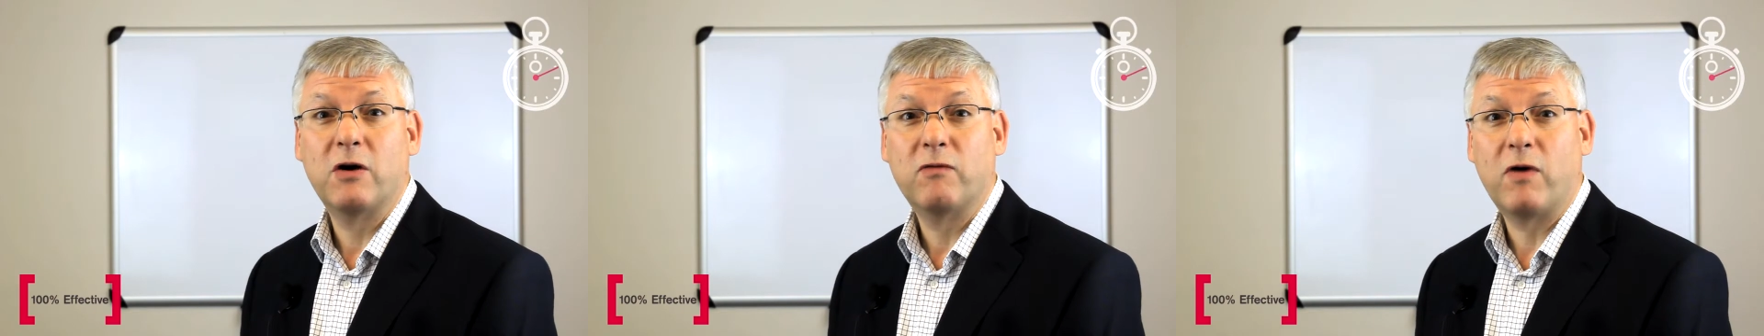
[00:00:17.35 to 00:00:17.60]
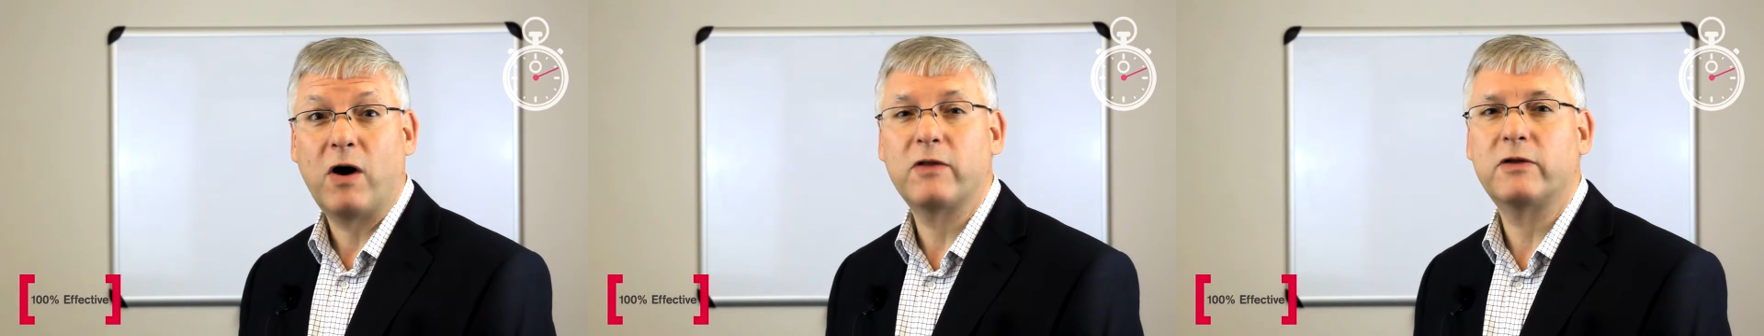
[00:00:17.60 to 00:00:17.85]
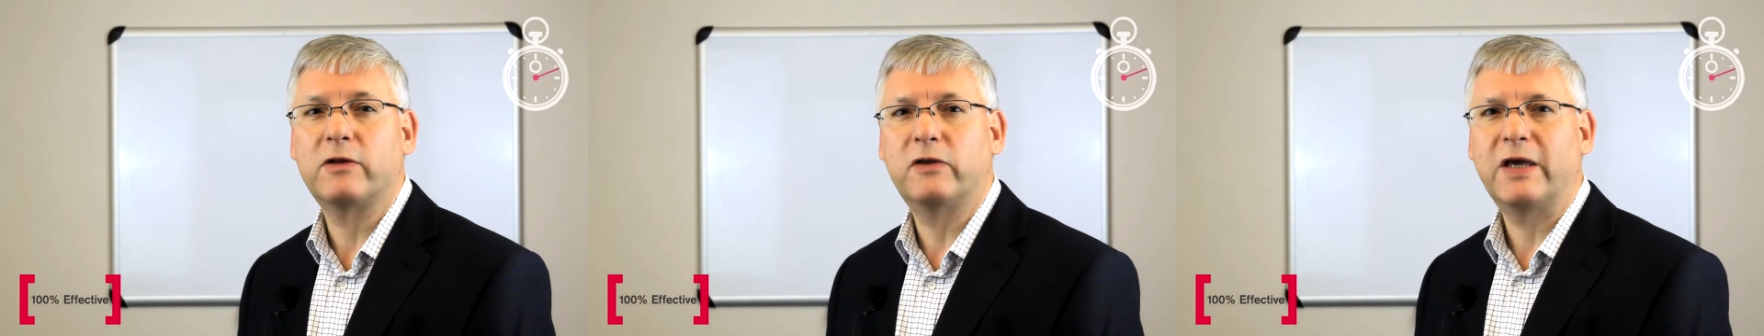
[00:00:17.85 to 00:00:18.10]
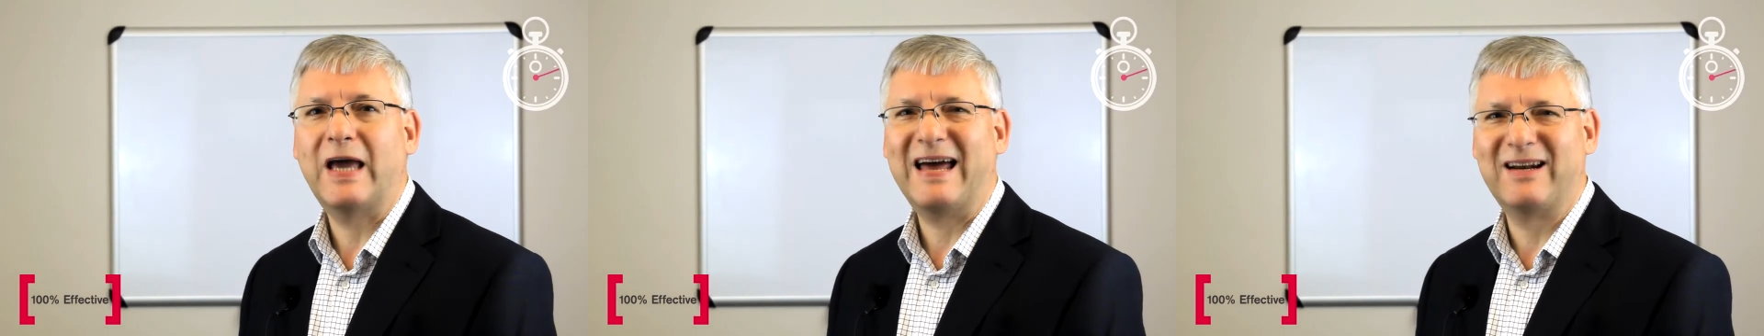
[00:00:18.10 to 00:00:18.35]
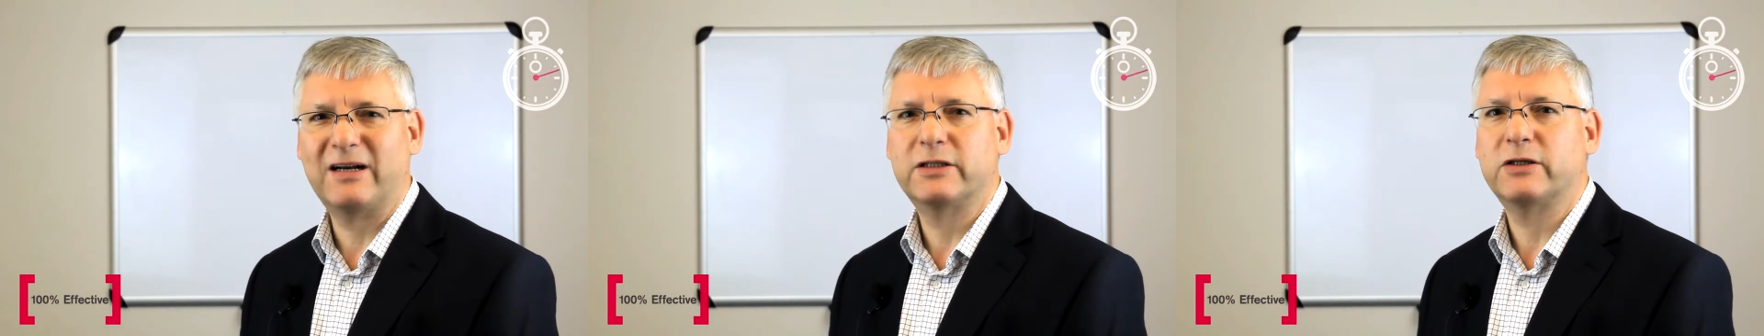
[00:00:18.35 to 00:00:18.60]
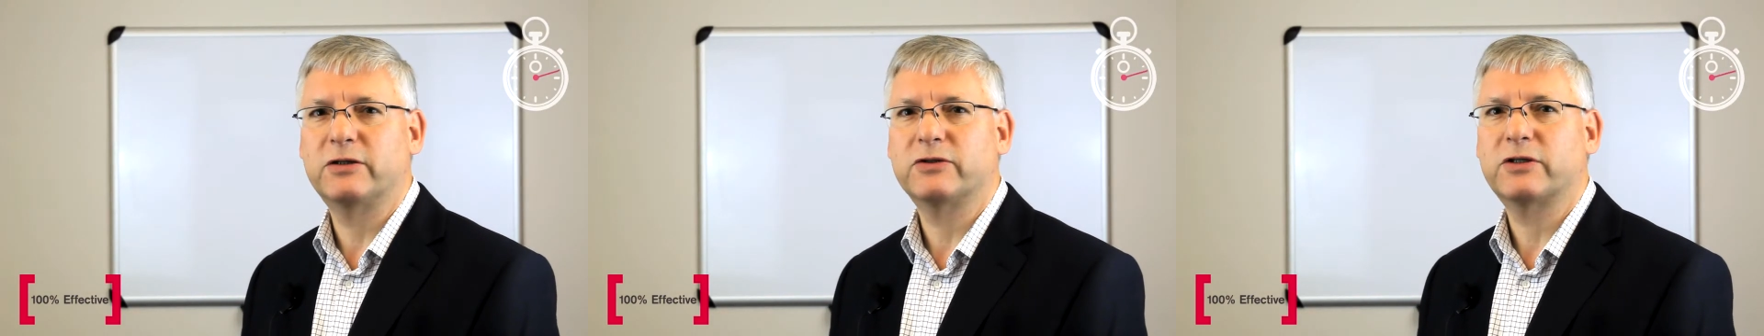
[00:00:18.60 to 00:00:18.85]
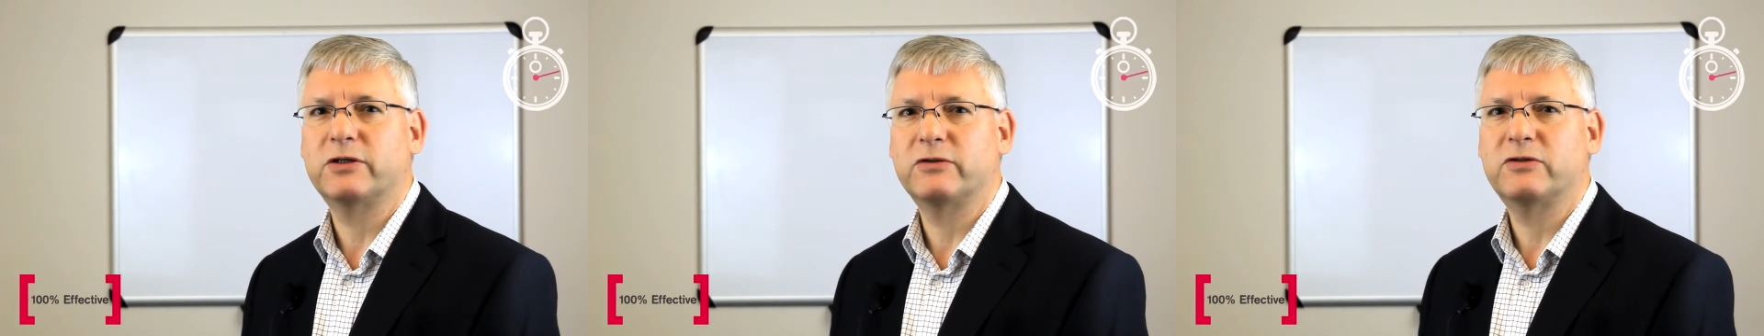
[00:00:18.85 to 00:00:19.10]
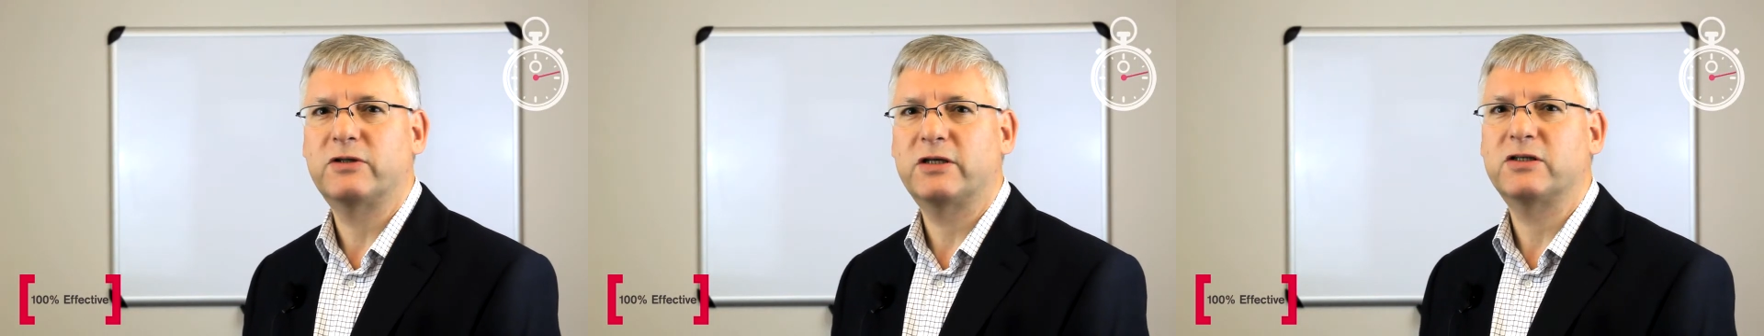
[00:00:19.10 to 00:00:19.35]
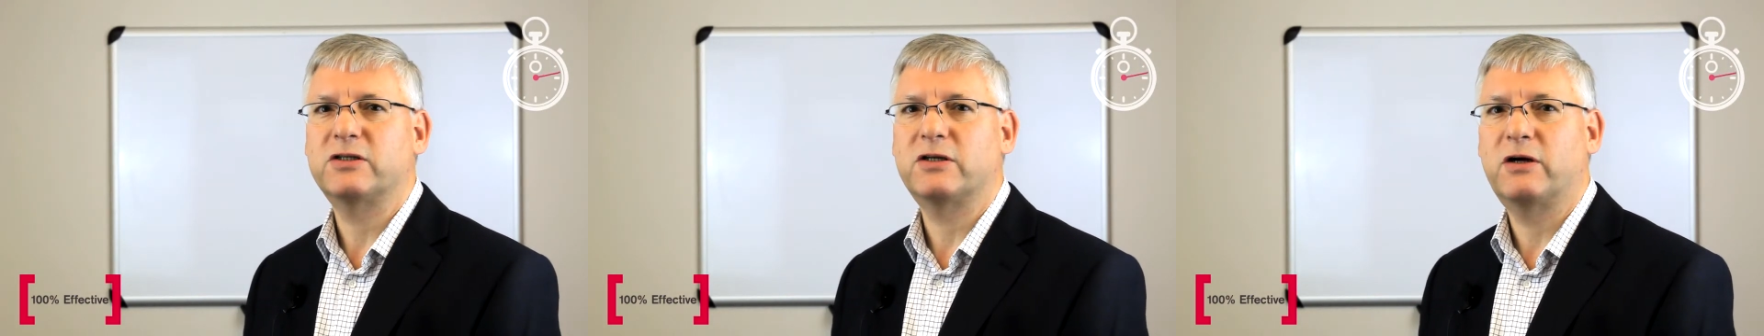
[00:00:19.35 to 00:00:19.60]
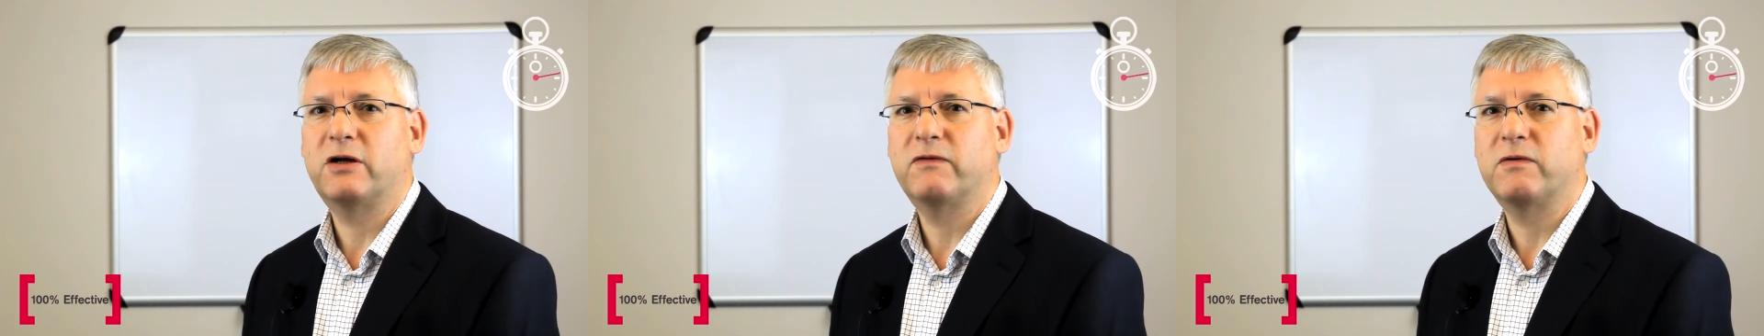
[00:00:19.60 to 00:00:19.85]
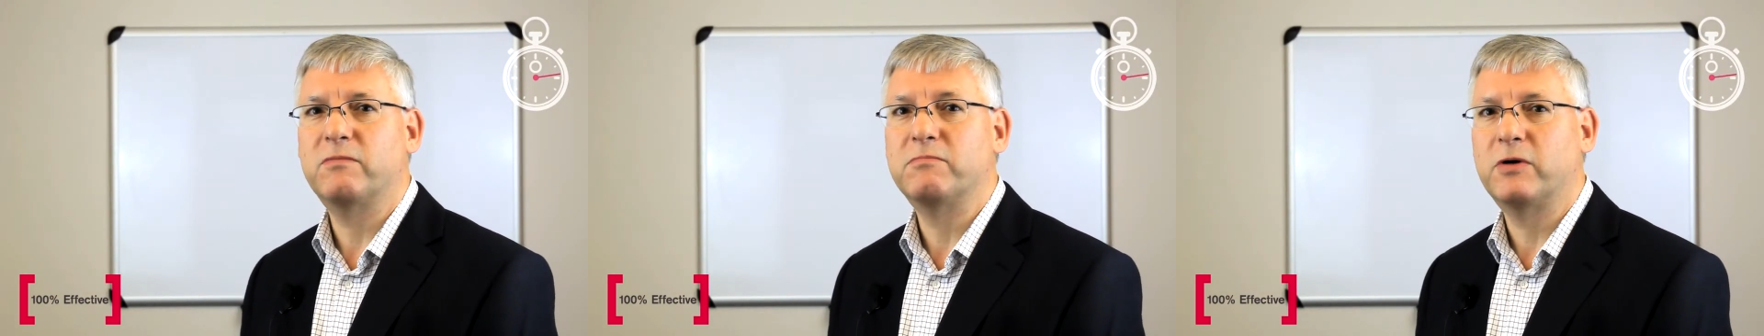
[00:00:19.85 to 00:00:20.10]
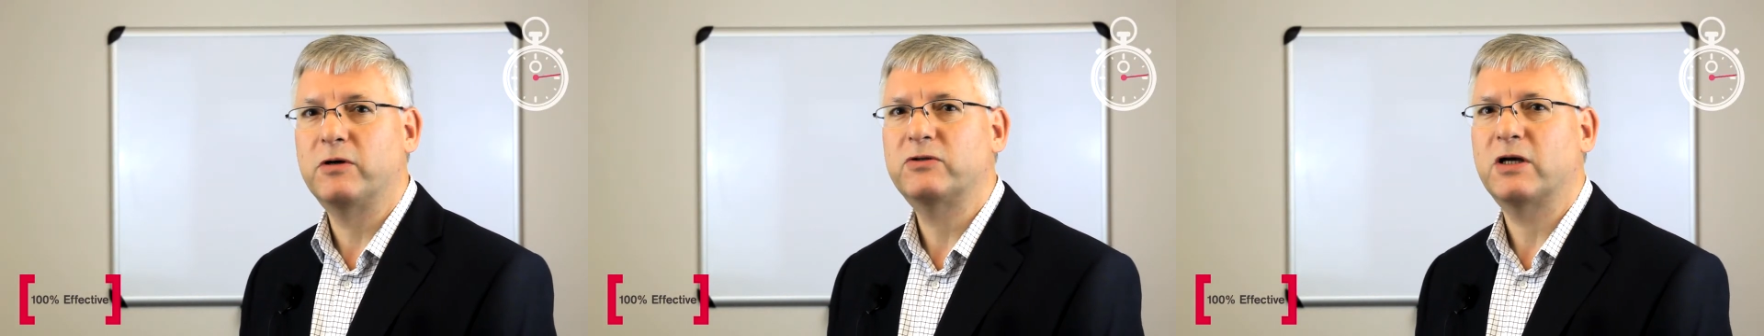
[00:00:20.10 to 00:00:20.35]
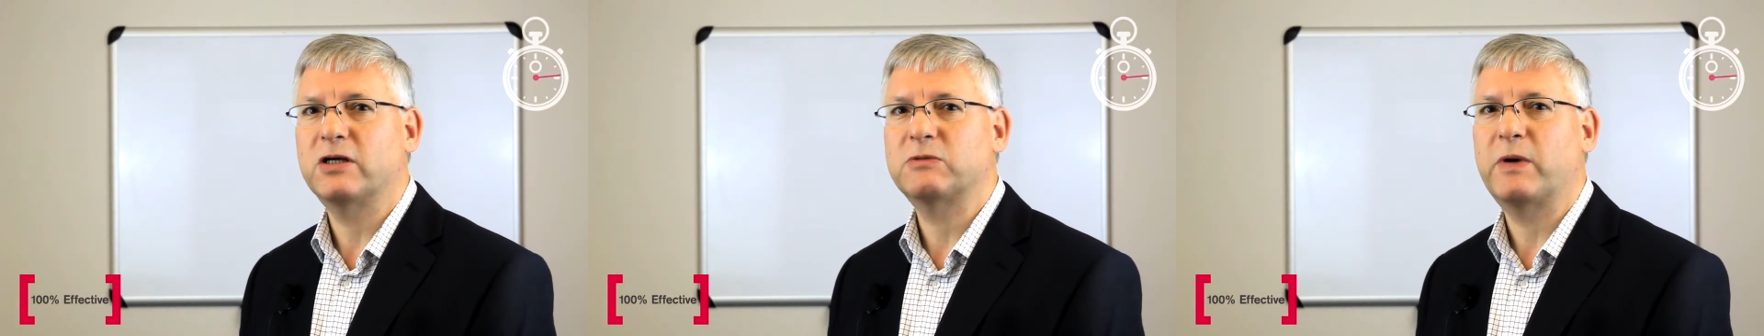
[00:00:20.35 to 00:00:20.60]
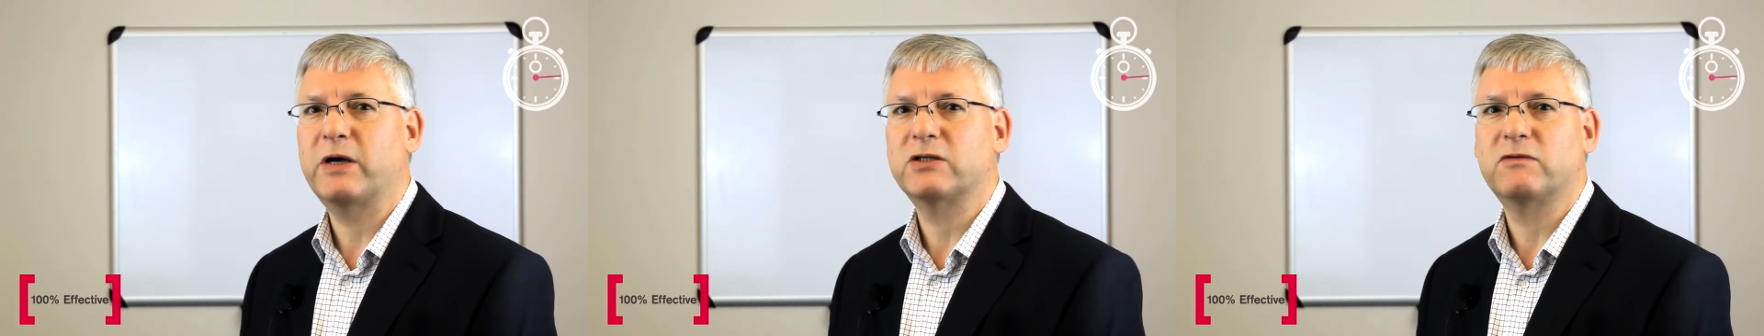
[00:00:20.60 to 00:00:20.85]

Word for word: rather than the analytical skills necessary for most aspects